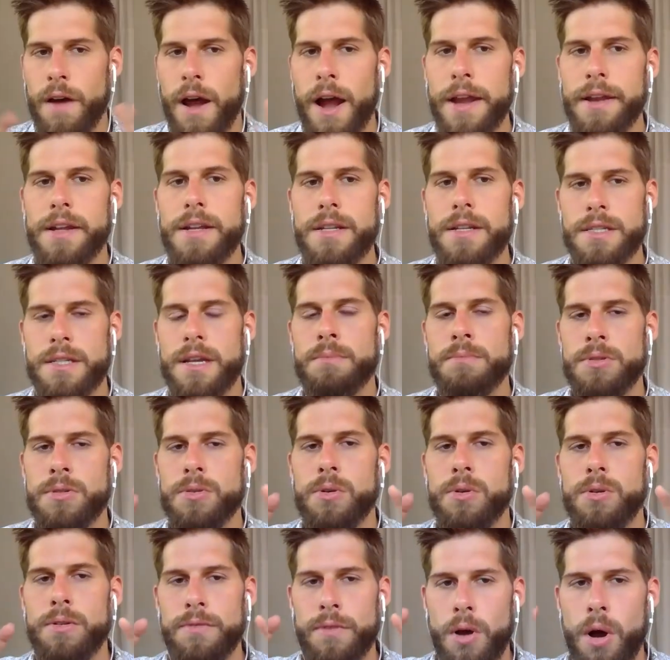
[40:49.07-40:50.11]
finding some
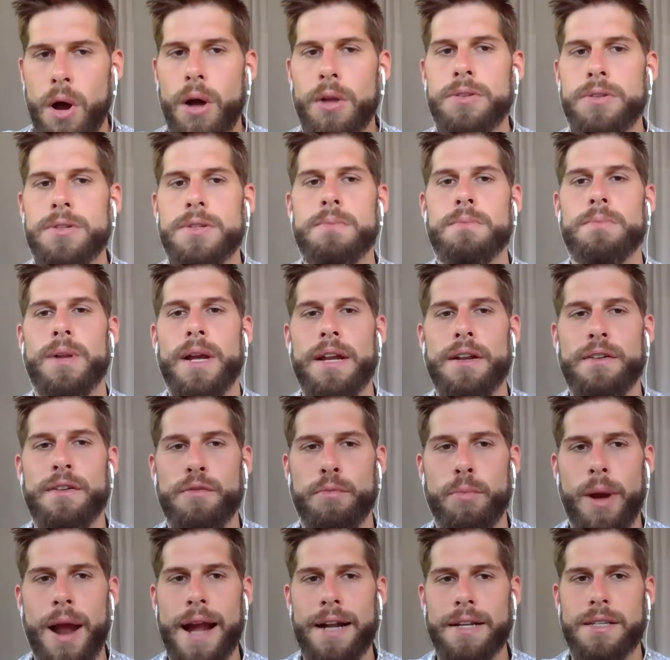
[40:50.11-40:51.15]
sort of
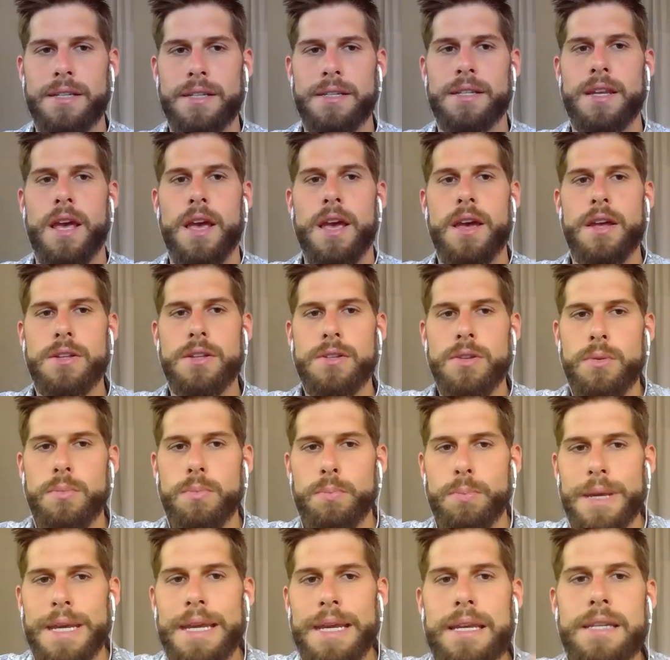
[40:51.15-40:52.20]
contemplative practice to
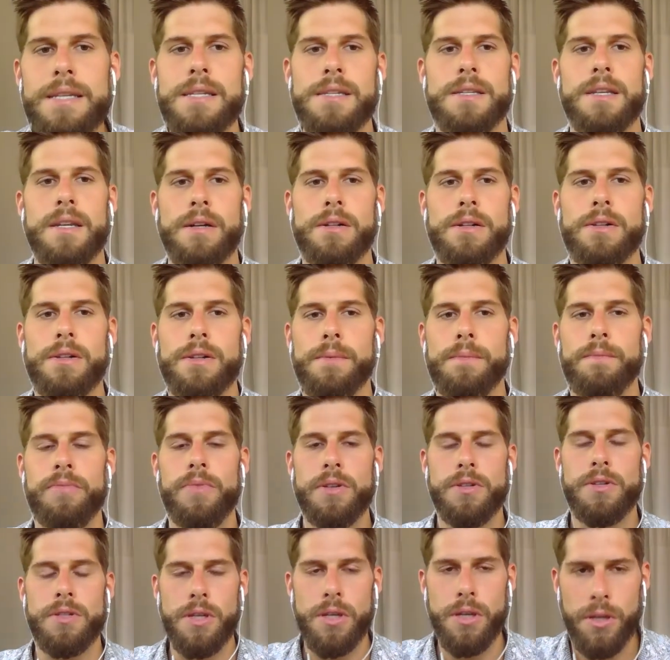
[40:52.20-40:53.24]
be still,
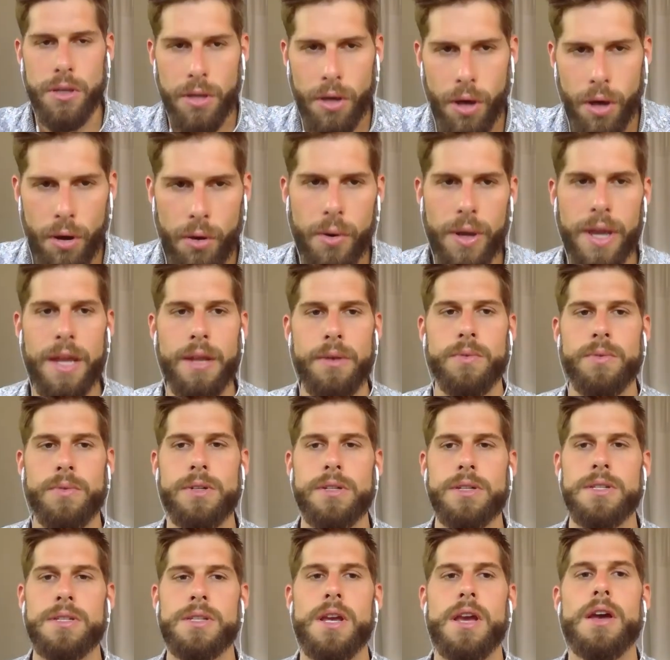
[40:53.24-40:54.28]
to go
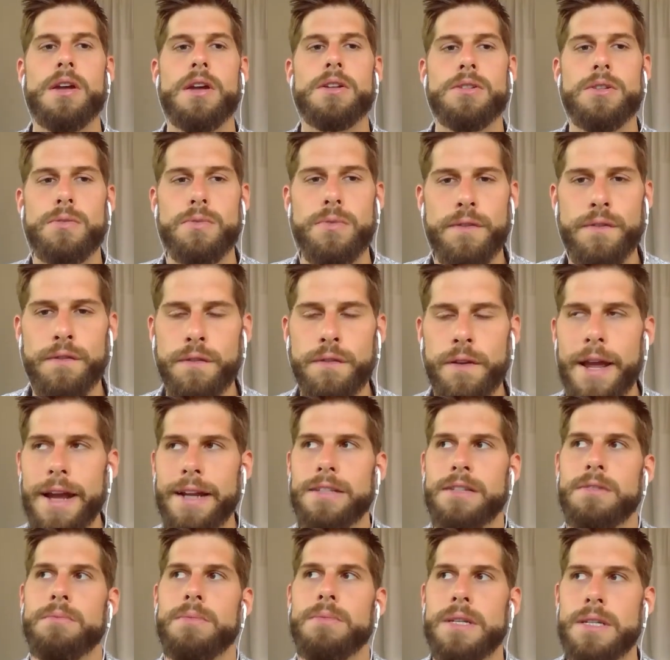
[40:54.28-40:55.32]
inwards, to
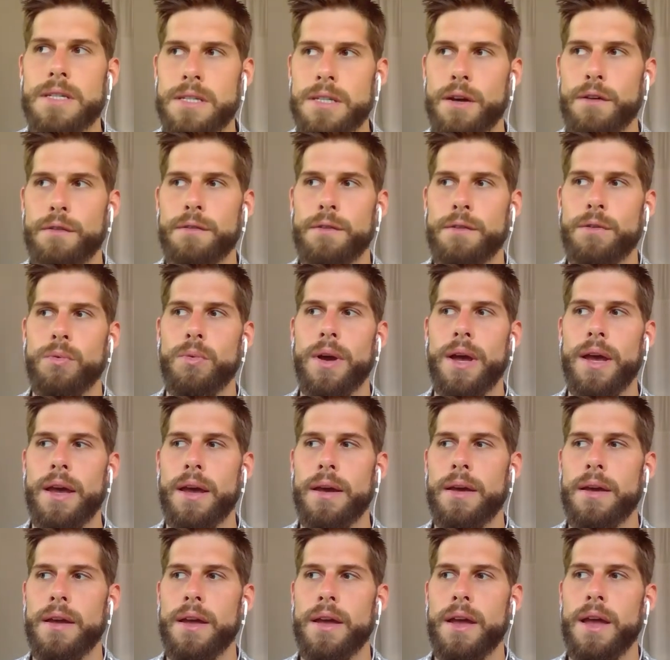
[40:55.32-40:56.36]
reflect and be
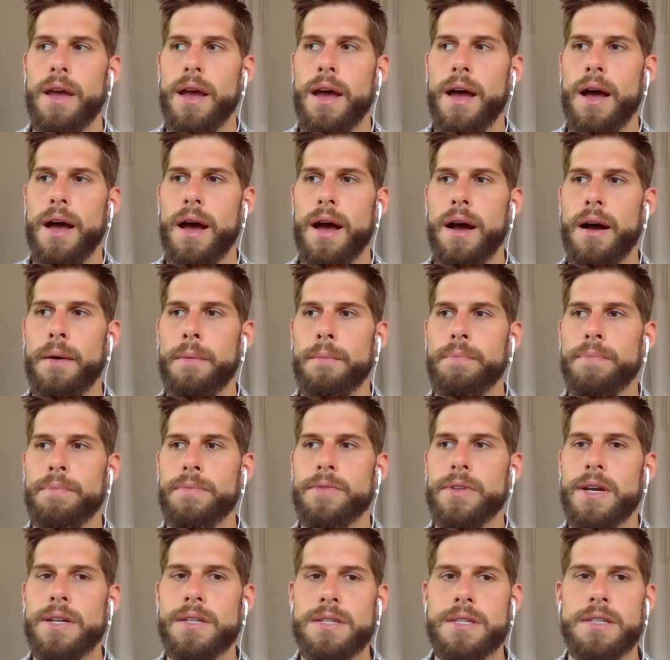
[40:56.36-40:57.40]
self-aware, um,
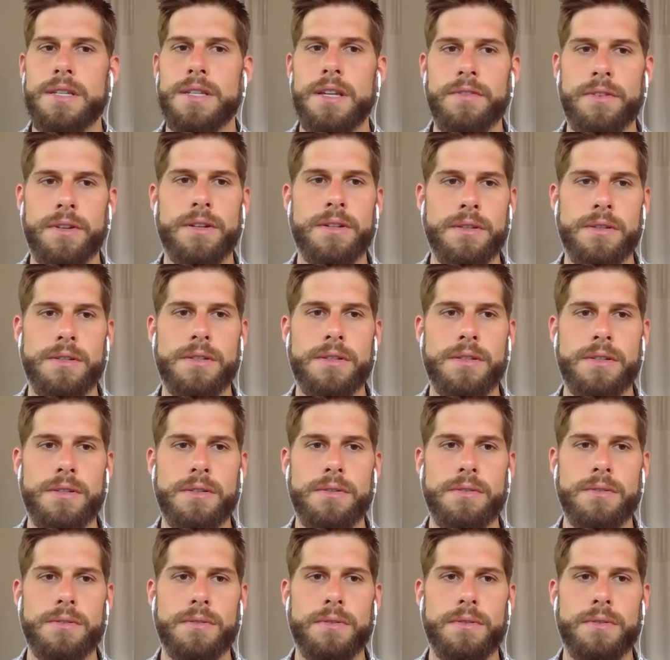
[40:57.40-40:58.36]
does dividends